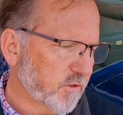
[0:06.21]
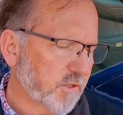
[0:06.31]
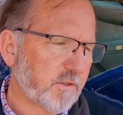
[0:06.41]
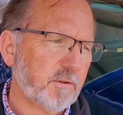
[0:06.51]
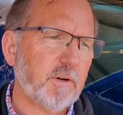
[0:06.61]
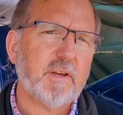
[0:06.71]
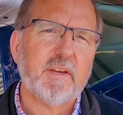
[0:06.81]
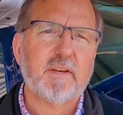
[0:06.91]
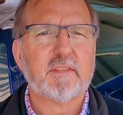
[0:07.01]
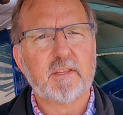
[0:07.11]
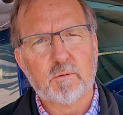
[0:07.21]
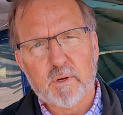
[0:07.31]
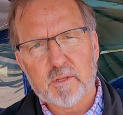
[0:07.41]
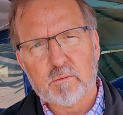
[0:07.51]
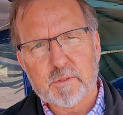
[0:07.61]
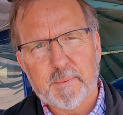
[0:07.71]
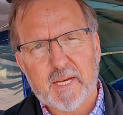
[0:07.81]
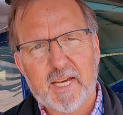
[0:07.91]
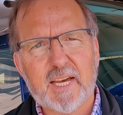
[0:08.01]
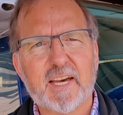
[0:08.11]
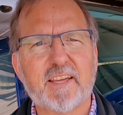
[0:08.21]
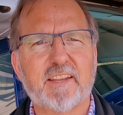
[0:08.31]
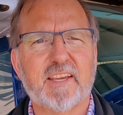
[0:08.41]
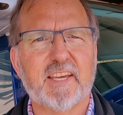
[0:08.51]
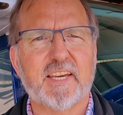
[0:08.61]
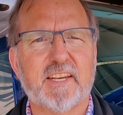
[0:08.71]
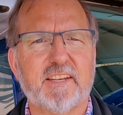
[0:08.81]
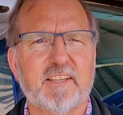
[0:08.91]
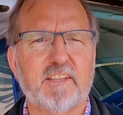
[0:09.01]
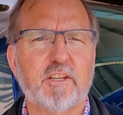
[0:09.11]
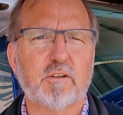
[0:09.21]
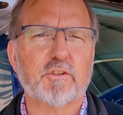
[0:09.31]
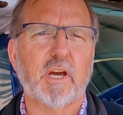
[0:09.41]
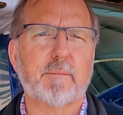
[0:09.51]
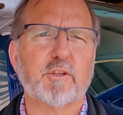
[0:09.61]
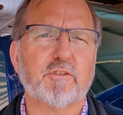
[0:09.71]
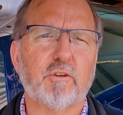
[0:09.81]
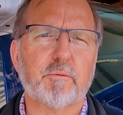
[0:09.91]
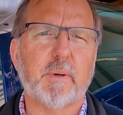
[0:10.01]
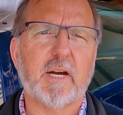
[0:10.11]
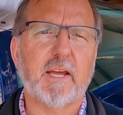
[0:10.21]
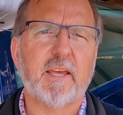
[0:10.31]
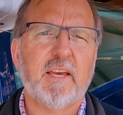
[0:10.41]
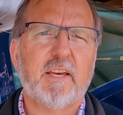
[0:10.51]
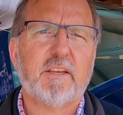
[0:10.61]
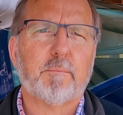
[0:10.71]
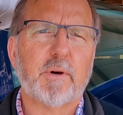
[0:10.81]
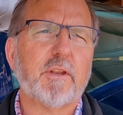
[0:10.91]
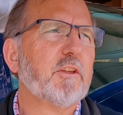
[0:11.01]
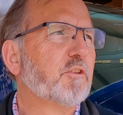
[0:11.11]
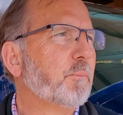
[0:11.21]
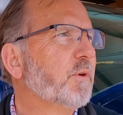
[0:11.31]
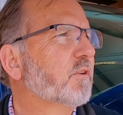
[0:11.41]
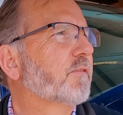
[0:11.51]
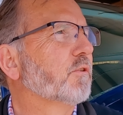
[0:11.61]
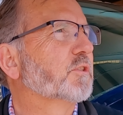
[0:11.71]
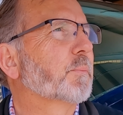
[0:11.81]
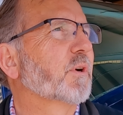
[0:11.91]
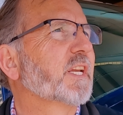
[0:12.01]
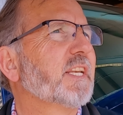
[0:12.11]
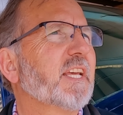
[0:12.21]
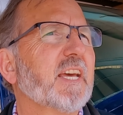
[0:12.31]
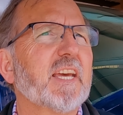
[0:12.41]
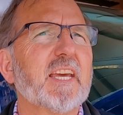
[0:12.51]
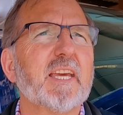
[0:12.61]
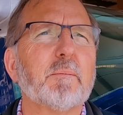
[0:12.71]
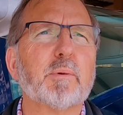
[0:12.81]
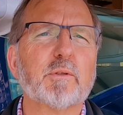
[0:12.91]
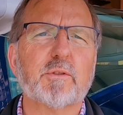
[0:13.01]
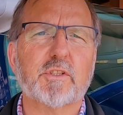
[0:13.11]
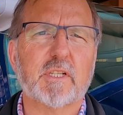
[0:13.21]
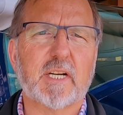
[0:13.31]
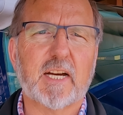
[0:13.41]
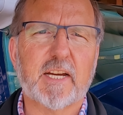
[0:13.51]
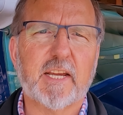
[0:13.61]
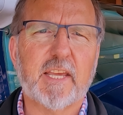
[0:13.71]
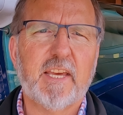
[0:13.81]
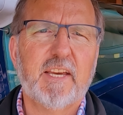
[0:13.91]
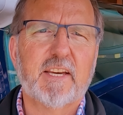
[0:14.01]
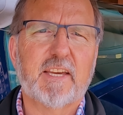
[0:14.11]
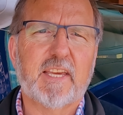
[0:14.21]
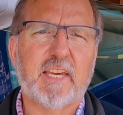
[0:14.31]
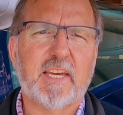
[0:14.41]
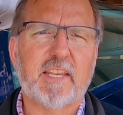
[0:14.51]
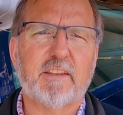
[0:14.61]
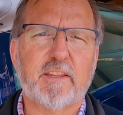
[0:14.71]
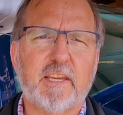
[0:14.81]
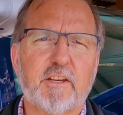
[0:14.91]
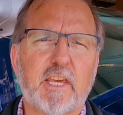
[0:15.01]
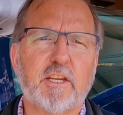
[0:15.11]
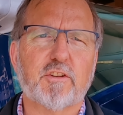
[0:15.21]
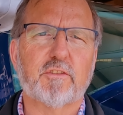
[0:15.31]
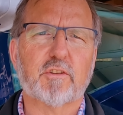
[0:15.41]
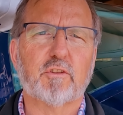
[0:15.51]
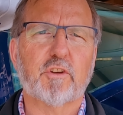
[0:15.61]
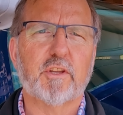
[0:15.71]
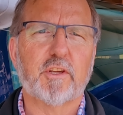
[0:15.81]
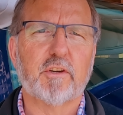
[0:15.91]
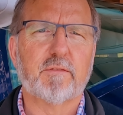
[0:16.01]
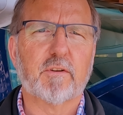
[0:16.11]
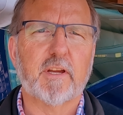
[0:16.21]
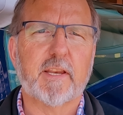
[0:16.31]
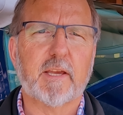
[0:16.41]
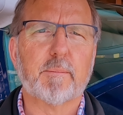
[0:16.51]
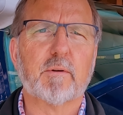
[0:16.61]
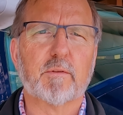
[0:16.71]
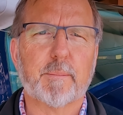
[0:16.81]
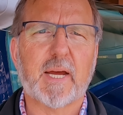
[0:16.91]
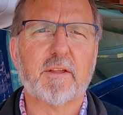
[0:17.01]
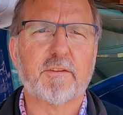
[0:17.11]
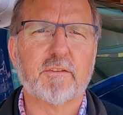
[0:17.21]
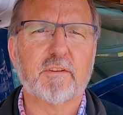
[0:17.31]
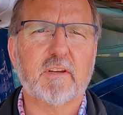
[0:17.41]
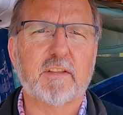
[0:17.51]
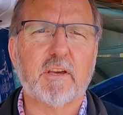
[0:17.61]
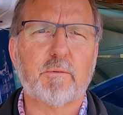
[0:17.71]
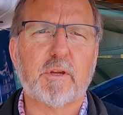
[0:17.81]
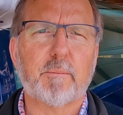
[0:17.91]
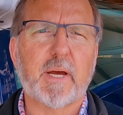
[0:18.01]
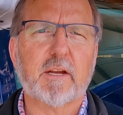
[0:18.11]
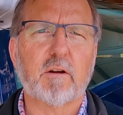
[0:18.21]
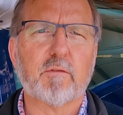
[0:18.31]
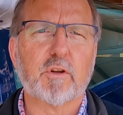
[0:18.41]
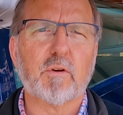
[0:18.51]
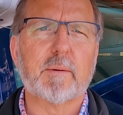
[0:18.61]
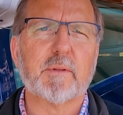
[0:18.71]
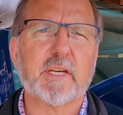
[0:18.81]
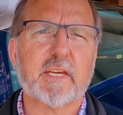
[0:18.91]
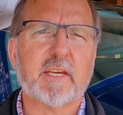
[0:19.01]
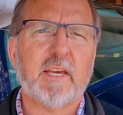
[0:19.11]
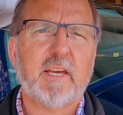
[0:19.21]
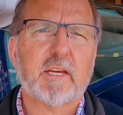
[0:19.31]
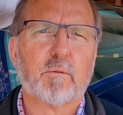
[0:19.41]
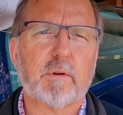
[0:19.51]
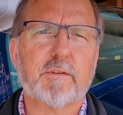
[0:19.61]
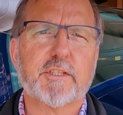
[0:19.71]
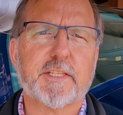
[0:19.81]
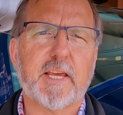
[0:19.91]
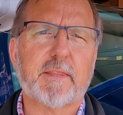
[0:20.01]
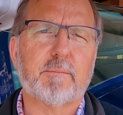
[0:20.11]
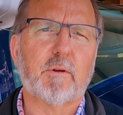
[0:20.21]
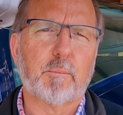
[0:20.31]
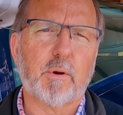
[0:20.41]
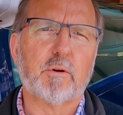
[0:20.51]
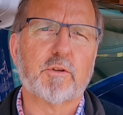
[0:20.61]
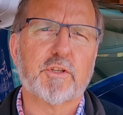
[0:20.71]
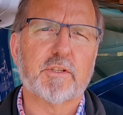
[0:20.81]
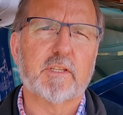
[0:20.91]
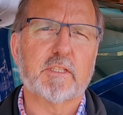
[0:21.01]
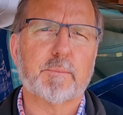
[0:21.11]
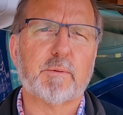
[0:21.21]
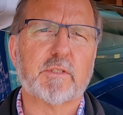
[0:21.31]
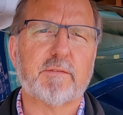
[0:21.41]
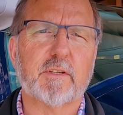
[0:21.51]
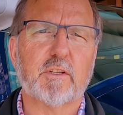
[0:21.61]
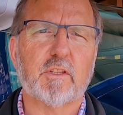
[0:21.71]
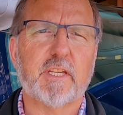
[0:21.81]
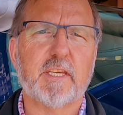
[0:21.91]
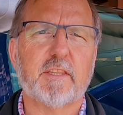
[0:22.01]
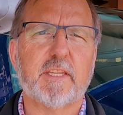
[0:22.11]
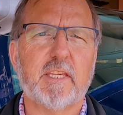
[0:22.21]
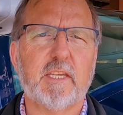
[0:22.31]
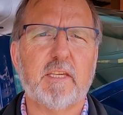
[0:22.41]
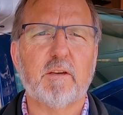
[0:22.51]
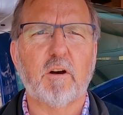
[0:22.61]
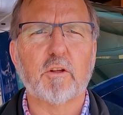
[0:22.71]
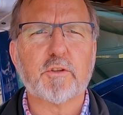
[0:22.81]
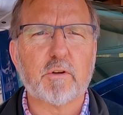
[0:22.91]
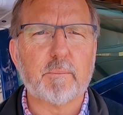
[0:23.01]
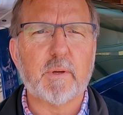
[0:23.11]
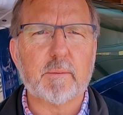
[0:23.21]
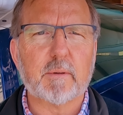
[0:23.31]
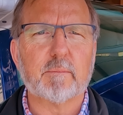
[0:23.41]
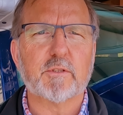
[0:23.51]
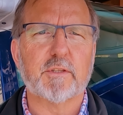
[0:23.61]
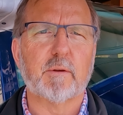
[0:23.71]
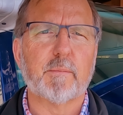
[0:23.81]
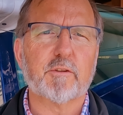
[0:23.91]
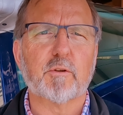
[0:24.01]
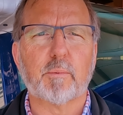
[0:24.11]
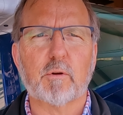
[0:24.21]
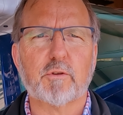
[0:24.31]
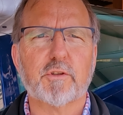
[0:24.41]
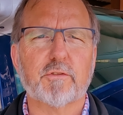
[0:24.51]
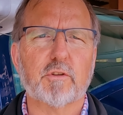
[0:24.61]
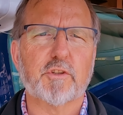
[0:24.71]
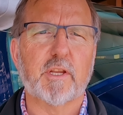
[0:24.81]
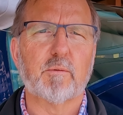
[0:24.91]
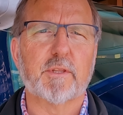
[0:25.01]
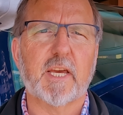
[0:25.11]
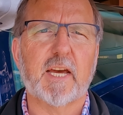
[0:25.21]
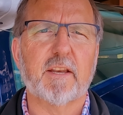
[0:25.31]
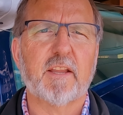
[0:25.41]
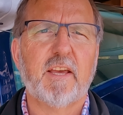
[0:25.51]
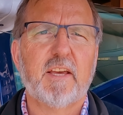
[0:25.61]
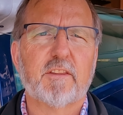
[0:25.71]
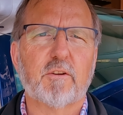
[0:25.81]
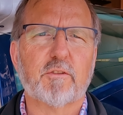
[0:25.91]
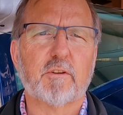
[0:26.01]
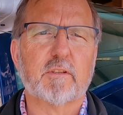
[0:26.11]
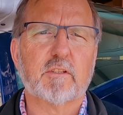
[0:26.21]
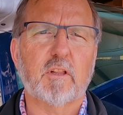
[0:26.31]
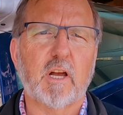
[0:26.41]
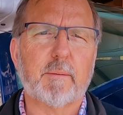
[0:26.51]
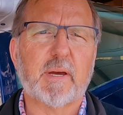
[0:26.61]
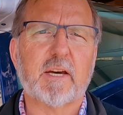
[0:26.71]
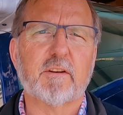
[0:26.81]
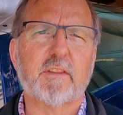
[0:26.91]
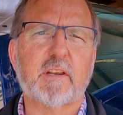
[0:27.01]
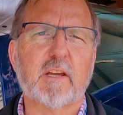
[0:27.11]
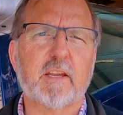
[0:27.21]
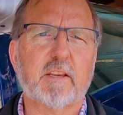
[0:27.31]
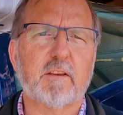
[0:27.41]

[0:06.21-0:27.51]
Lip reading: issue, and the weather was bad, and time just goes by. But it's a beautiful spring day, blue sky, and the indications are looking good for heading up over the mountains. I thought we'd go back over to Kremmling, revisit that approach, specifically the alternate minimums and the missed approach associated with that. There's a climb out that I